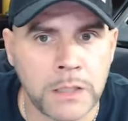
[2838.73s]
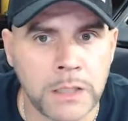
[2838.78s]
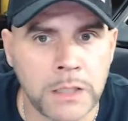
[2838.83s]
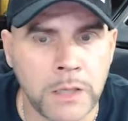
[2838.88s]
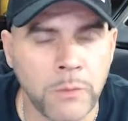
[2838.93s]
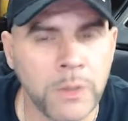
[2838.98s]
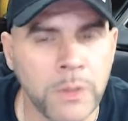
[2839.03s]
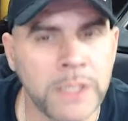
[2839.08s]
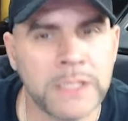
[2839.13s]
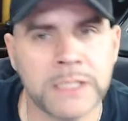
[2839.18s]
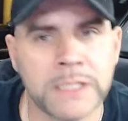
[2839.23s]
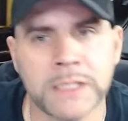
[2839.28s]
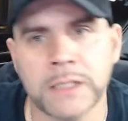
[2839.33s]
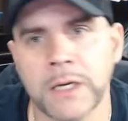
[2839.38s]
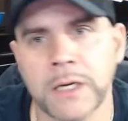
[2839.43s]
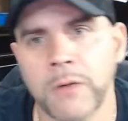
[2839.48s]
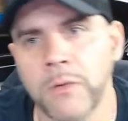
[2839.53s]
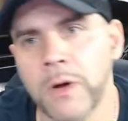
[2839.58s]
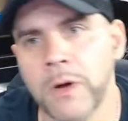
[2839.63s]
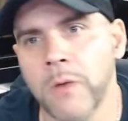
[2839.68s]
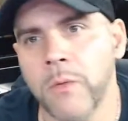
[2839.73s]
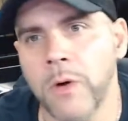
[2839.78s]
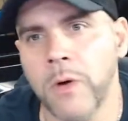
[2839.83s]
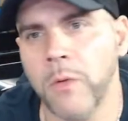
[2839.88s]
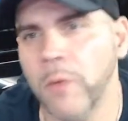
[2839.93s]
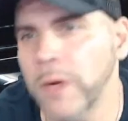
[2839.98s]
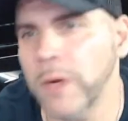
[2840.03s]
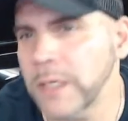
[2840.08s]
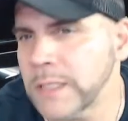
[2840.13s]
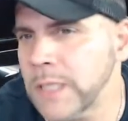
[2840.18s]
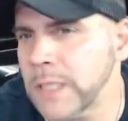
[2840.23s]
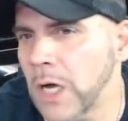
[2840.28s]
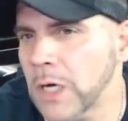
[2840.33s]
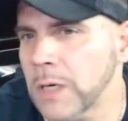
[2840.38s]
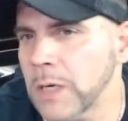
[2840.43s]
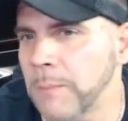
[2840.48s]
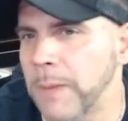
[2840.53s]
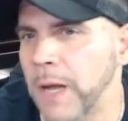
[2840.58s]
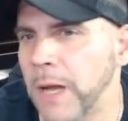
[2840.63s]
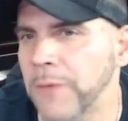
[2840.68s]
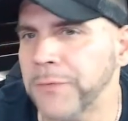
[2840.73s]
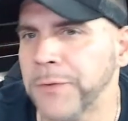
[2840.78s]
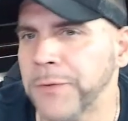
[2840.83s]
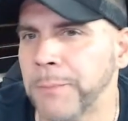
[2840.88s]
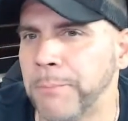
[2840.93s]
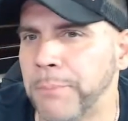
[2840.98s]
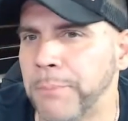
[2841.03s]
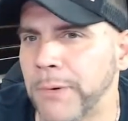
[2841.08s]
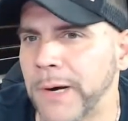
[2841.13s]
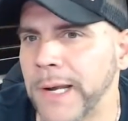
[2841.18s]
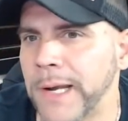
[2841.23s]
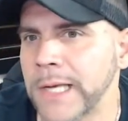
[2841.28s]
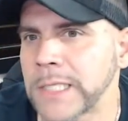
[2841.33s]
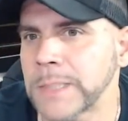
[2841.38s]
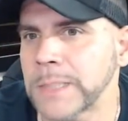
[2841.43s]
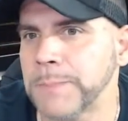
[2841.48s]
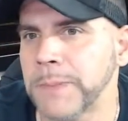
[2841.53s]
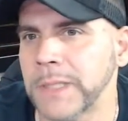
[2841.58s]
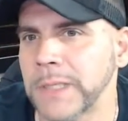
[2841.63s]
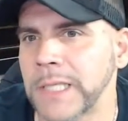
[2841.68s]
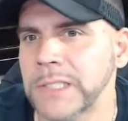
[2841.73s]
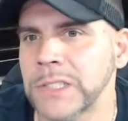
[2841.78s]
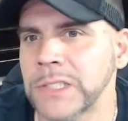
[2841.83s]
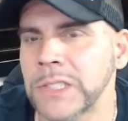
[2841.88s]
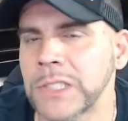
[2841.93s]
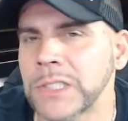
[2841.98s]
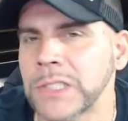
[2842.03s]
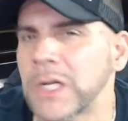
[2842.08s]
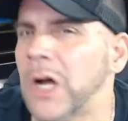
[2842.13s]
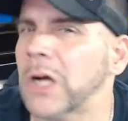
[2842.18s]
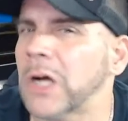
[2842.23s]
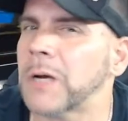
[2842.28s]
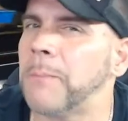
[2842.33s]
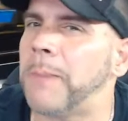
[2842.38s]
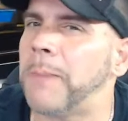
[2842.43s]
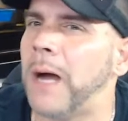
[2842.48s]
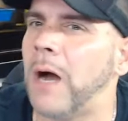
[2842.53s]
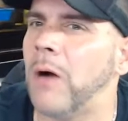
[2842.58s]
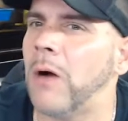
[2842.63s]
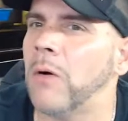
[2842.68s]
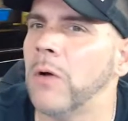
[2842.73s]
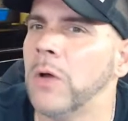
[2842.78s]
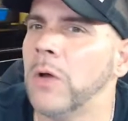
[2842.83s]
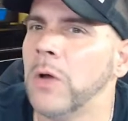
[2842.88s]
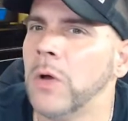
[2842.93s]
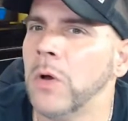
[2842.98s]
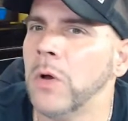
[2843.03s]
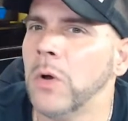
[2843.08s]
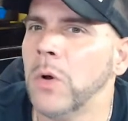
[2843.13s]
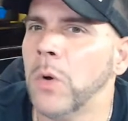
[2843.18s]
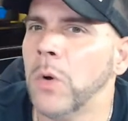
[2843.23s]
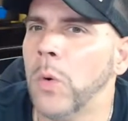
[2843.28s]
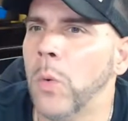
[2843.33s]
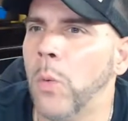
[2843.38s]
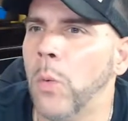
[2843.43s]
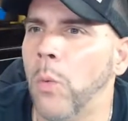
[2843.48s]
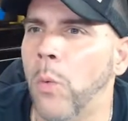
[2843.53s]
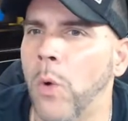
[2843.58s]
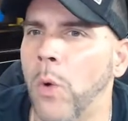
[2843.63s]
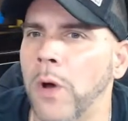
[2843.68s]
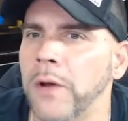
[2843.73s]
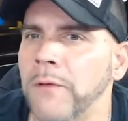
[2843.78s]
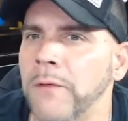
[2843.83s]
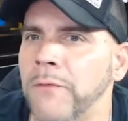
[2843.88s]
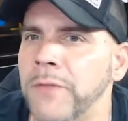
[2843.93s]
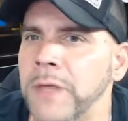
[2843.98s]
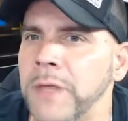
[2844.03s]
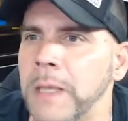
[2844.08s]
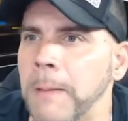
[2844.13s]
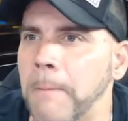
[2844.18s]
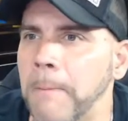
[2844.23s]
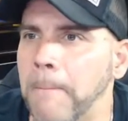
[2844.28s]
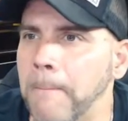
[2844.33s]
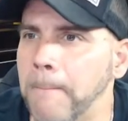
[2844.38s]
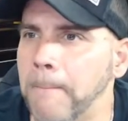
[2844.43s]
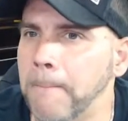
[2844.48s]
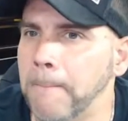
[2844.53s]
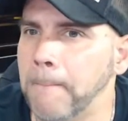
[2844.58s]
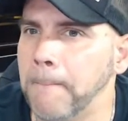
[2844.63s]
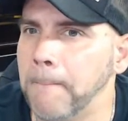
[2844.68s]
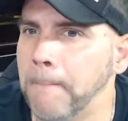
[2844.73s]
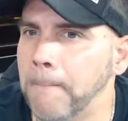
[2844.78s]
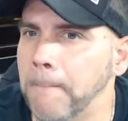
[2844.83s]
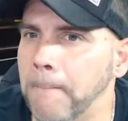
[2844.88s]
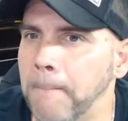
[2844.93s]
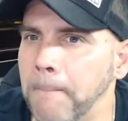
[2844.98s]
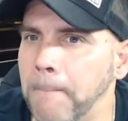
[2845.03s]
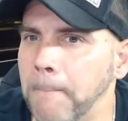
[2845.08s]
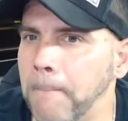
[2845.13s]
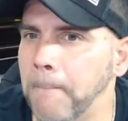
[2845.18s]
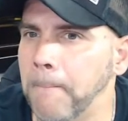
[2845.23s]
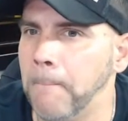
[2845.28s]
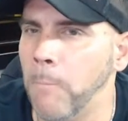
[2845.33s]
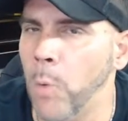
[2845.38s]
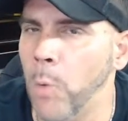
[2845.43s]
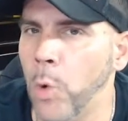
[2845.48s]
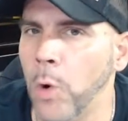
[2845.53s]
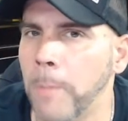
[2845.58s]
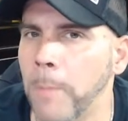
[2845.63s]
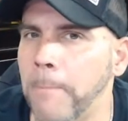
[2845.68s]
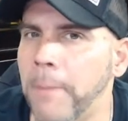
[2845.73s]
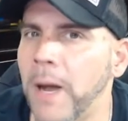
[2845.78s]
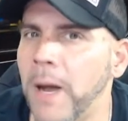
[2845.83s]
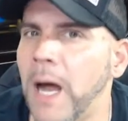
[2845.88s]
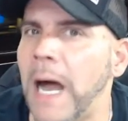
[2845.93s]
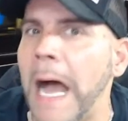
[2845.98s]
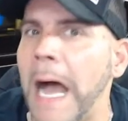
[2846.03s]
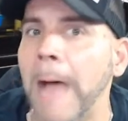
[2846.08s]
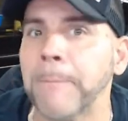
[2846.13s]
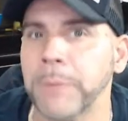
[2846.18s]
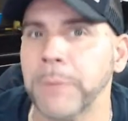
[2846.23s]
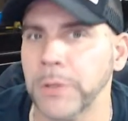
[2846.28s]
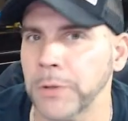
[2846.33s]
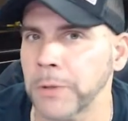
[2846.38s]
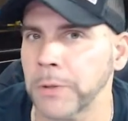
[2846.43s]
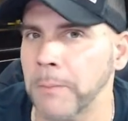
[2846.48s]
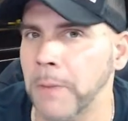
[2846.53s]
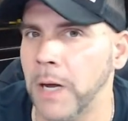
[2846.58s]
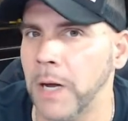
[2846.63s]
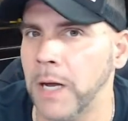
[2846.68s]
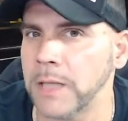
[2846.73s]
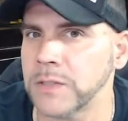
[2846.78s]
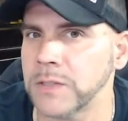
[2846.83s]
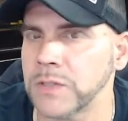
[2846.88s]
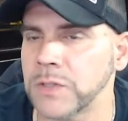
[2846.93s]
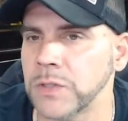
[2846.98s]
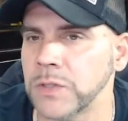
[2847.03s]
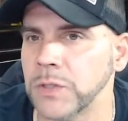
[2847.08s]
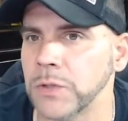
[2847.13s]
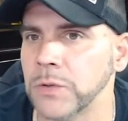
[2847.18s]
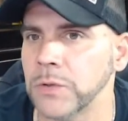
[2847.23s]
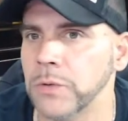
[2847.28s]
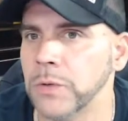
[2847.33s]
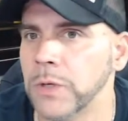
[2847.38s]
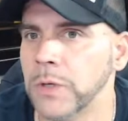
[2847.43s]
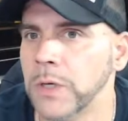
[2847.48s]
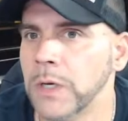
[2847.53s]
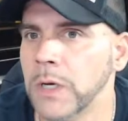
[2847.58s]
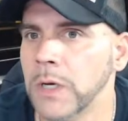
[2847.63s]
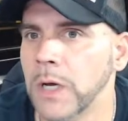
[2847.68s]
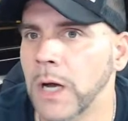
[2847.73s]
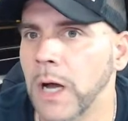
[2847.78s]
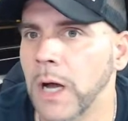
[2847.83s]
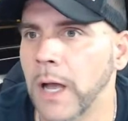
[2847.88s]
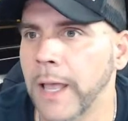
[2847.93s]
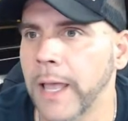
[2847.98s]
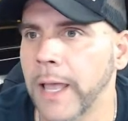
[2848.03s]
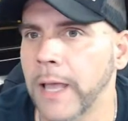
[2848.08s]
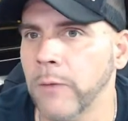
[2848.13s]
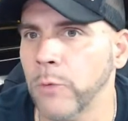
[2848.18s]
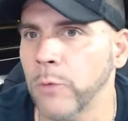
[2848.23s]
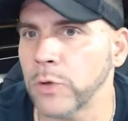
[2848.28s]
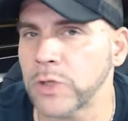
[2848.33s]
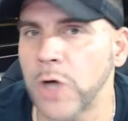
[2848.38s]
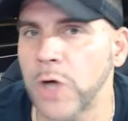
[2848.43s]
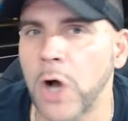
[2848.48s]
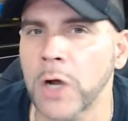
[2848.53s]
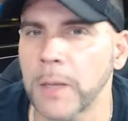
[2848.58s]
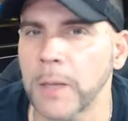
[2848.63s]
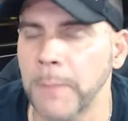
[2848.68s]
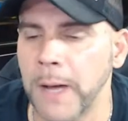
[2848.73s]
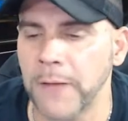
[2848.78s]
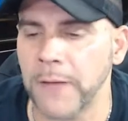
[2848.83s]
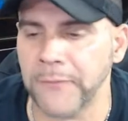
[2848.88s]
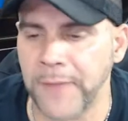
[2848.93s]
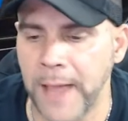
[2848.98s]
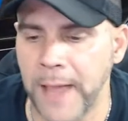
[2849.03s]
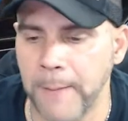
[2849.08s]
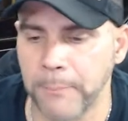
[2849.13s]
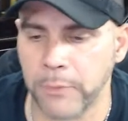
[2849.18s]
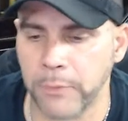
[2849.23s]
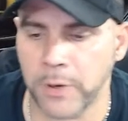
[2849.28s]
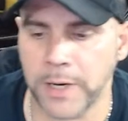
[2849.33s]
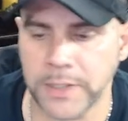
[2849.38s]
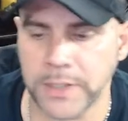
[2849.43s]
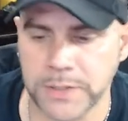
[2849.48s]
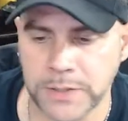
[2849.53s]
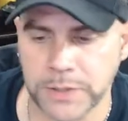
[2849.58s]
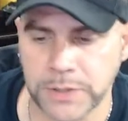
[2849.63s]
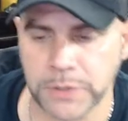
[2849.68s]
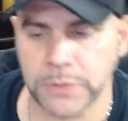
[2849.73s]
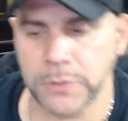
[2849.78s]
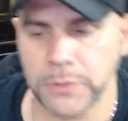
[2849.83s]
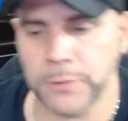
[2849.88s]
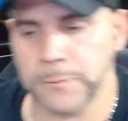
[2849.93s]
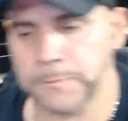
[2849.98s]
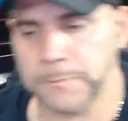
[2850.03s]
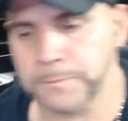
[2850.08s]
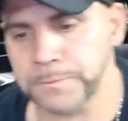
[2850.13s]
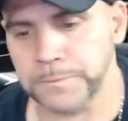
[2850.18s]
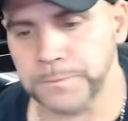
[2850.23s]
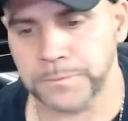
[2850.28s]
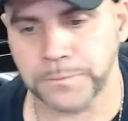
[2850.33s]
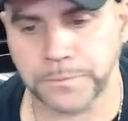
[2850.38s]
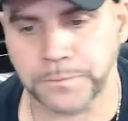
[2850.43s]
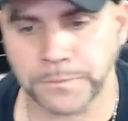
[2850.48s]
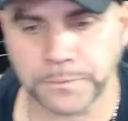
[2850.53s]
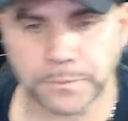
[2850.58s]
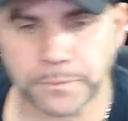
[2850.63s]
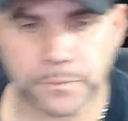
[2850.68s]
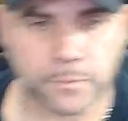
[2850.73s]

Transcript: I want to talk about the brakes, but let's just talk about one of the more popular mods to do. And we'll talk about that price too. And